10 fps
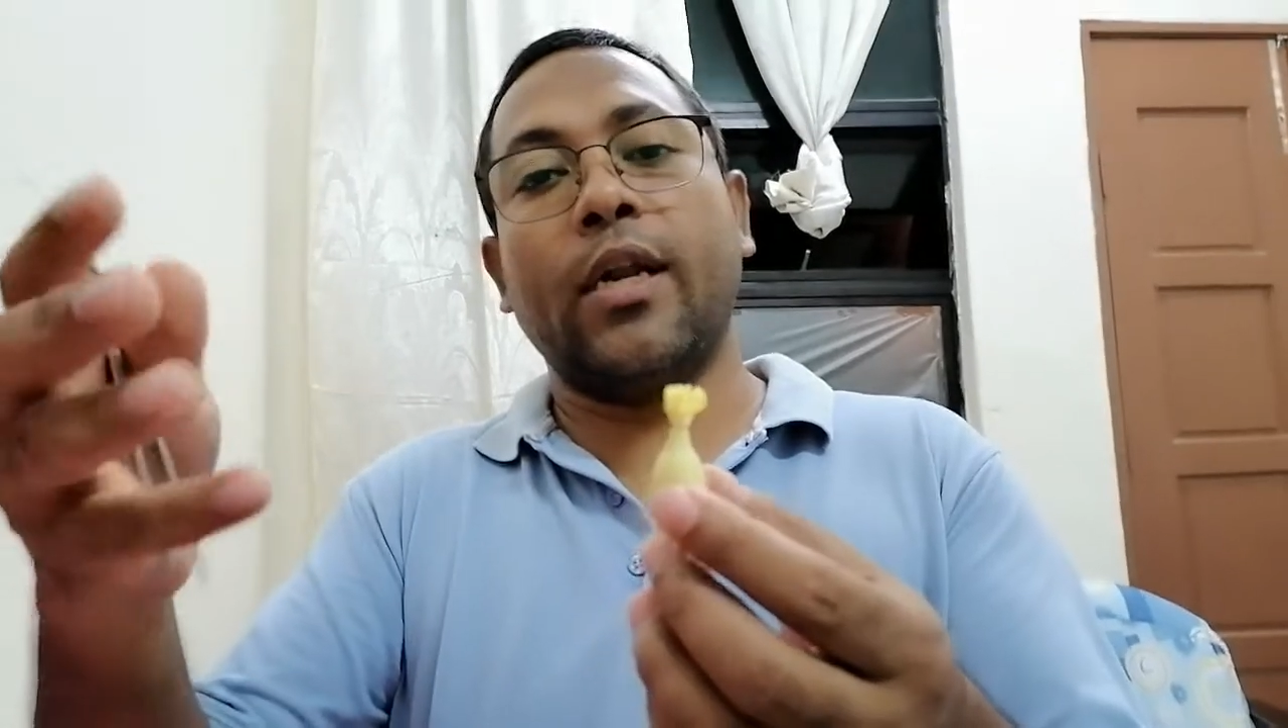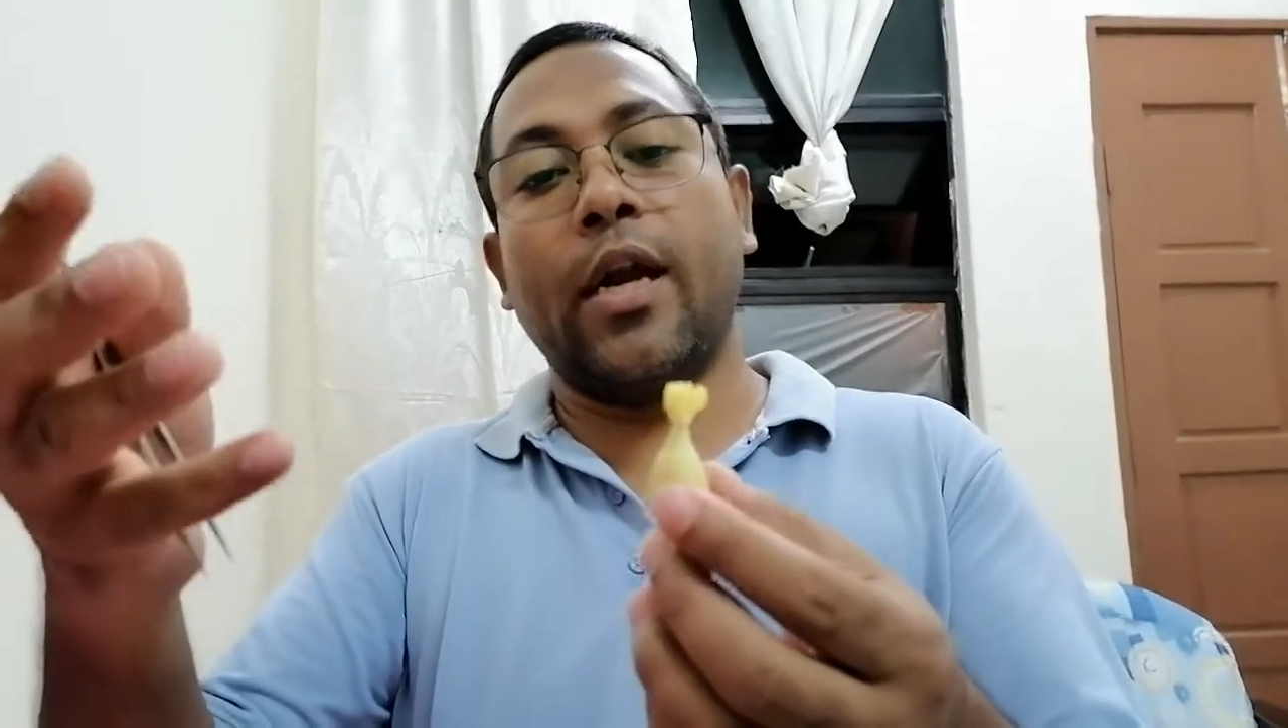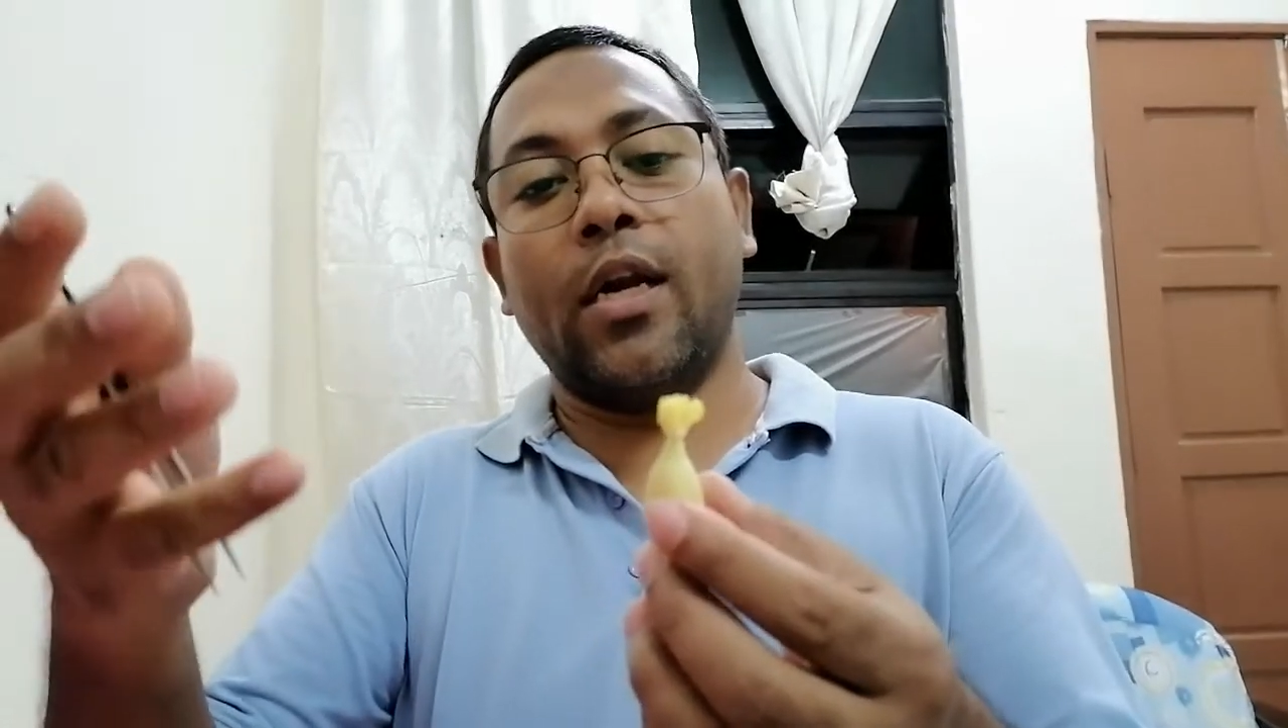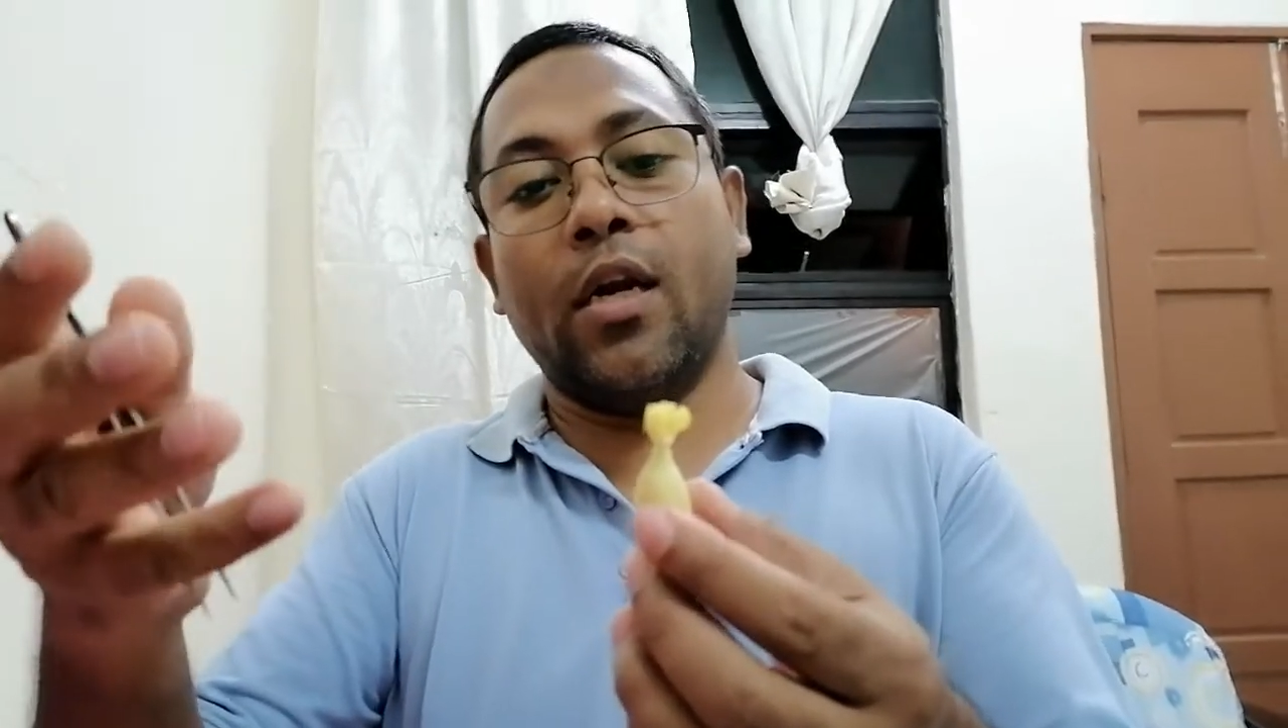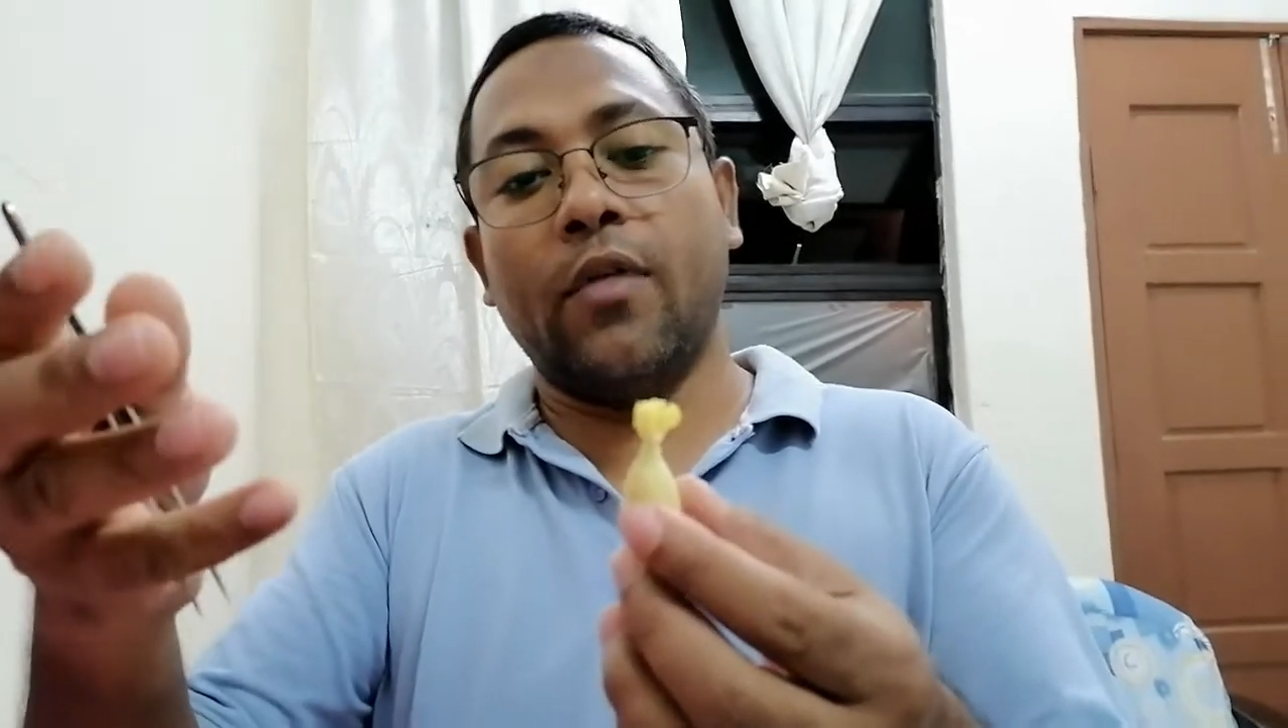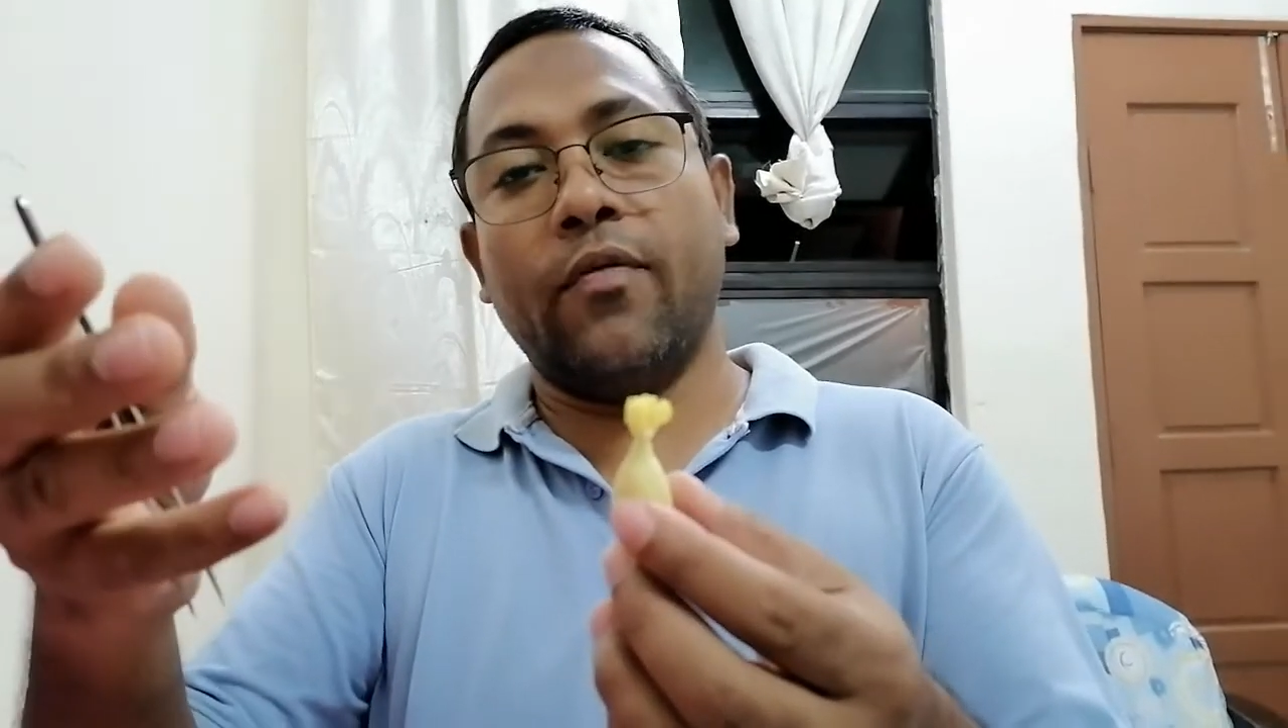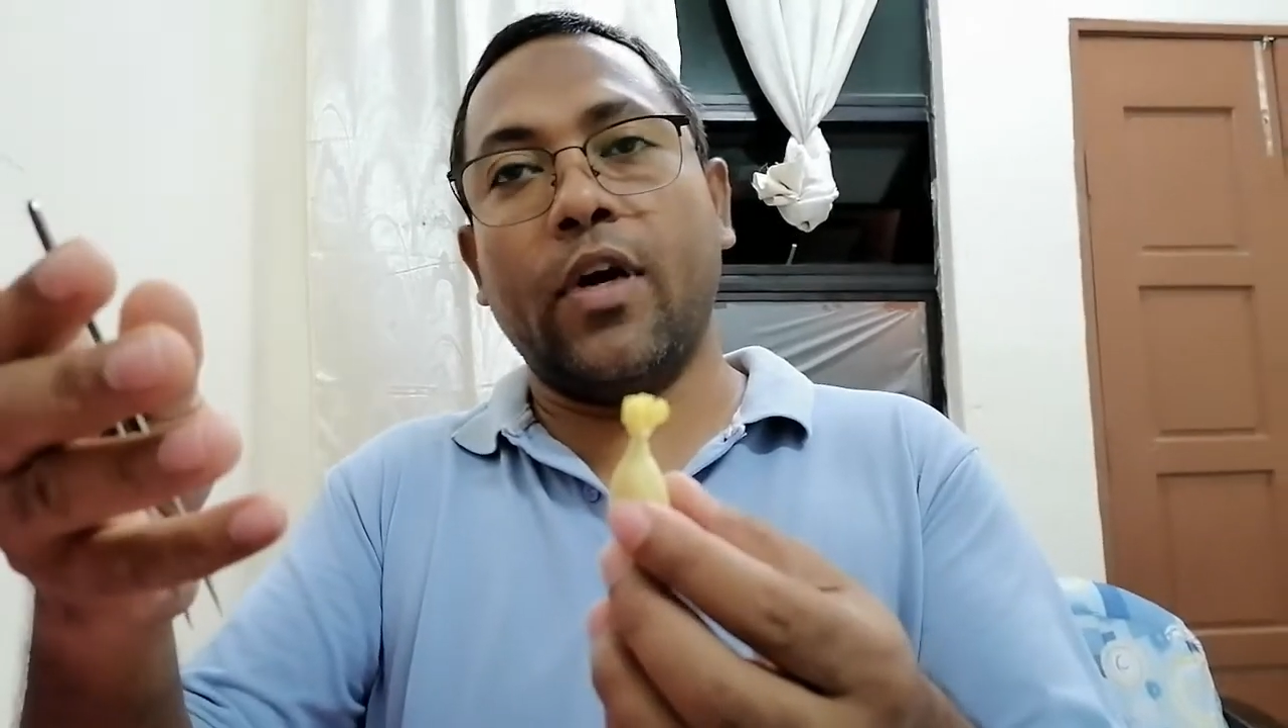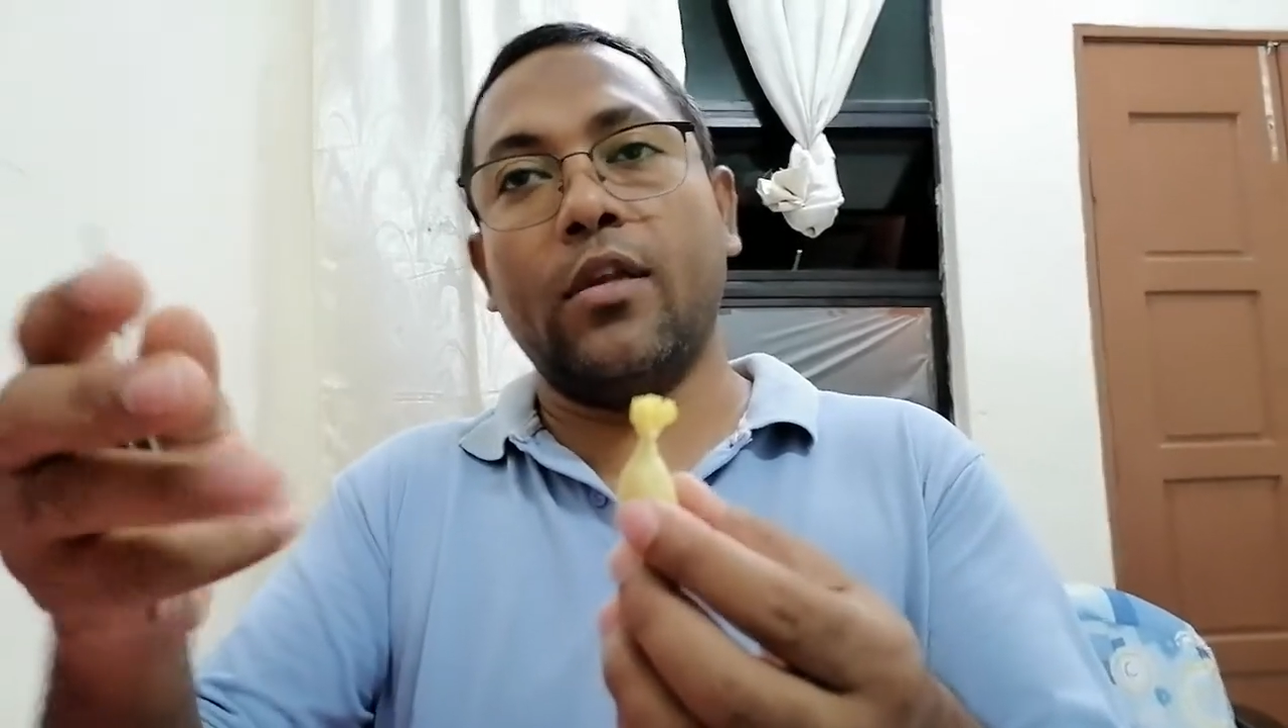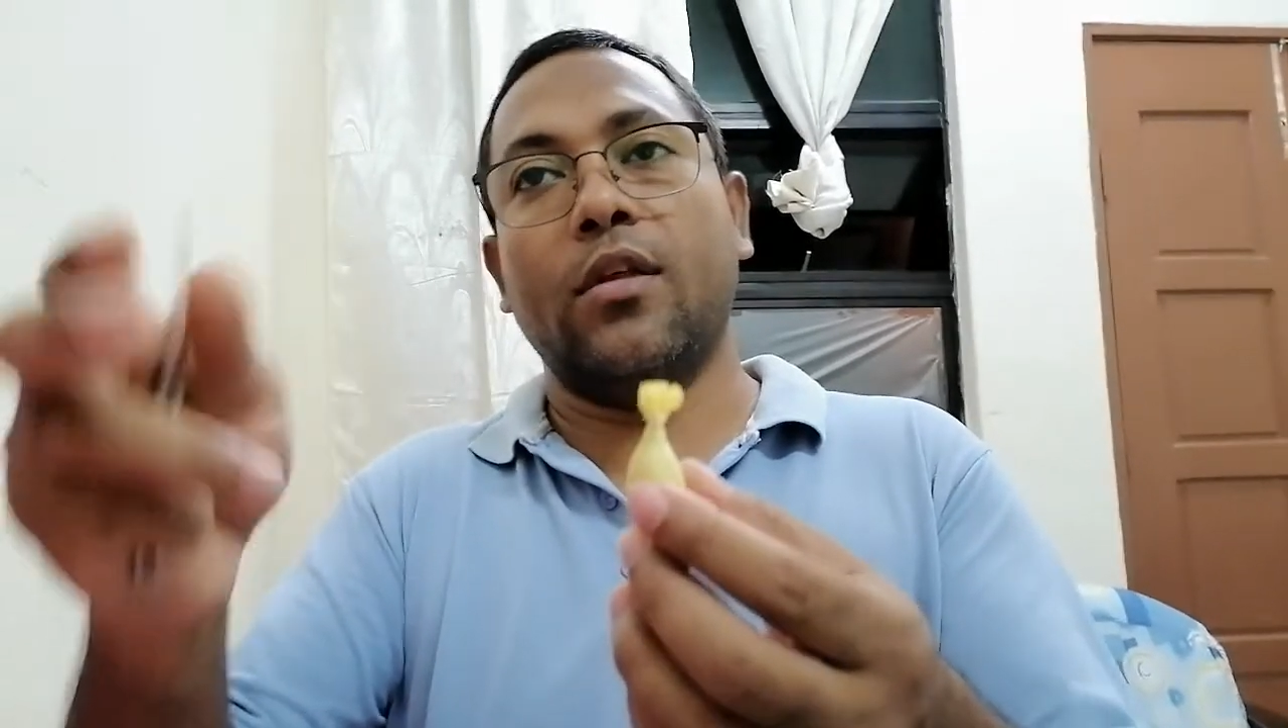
identify